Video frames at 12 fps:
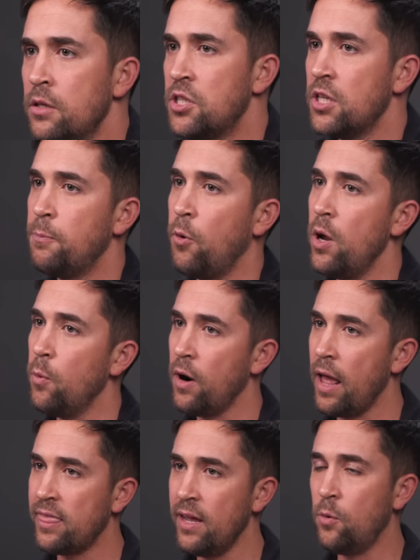To the point where
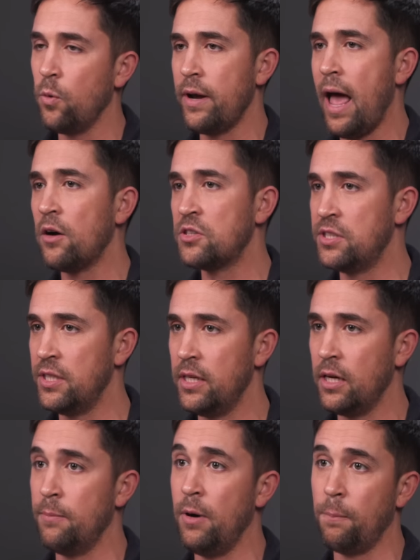I think we're now
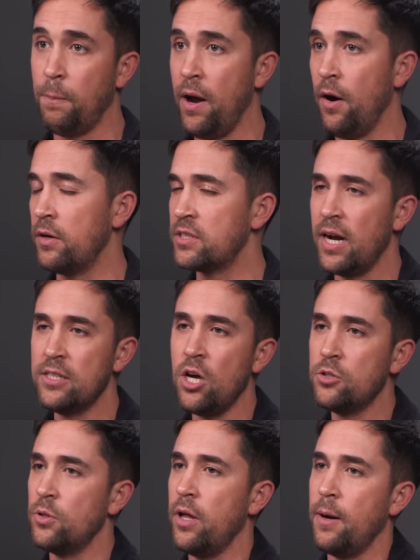seeing among parents, and I
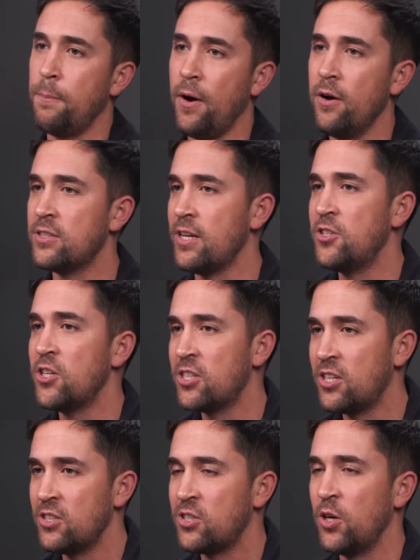talk to a lot of parents, not just
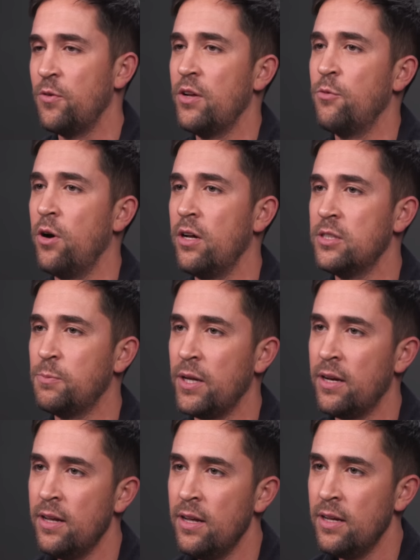conservative ones,
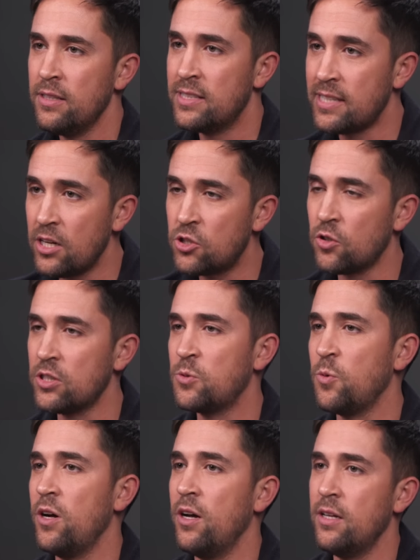but centrist
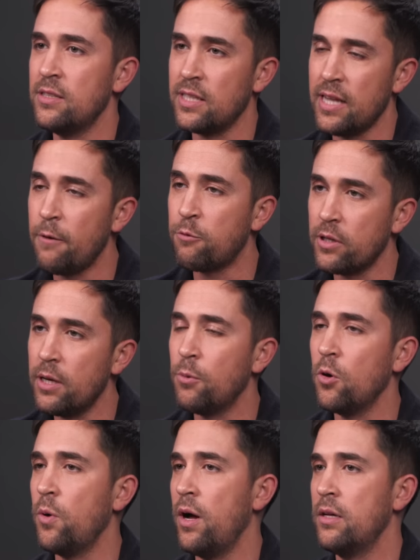ones, left
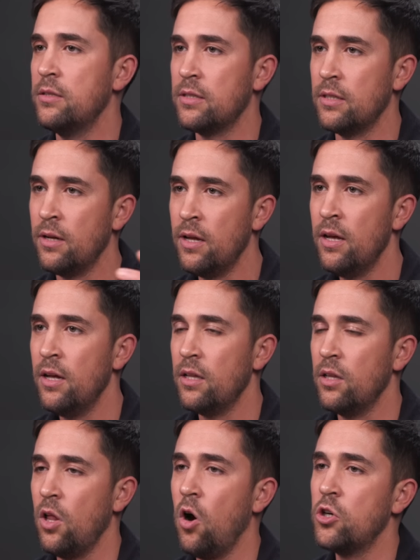liberal ones in
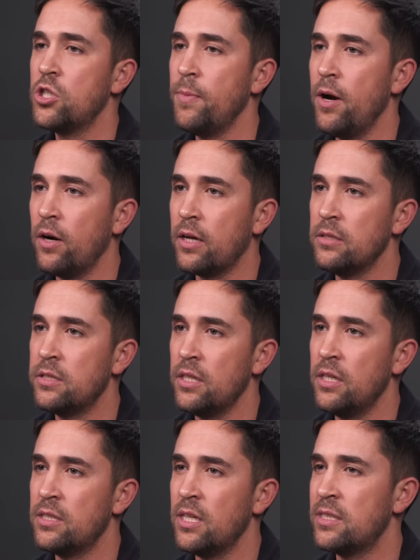large American
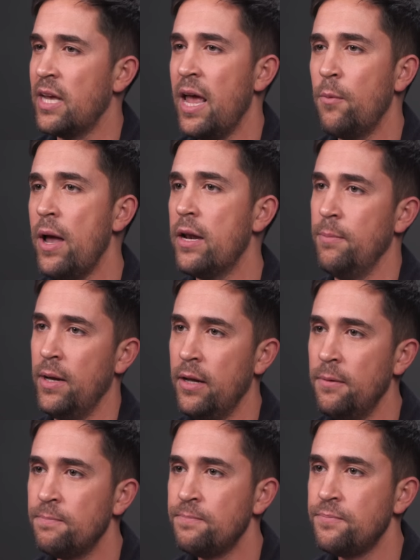cities that say, hey, wait a
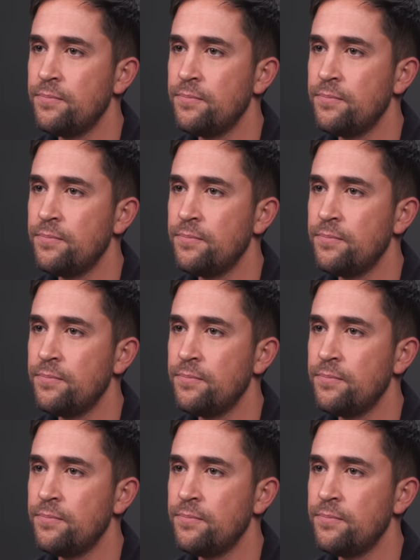minute.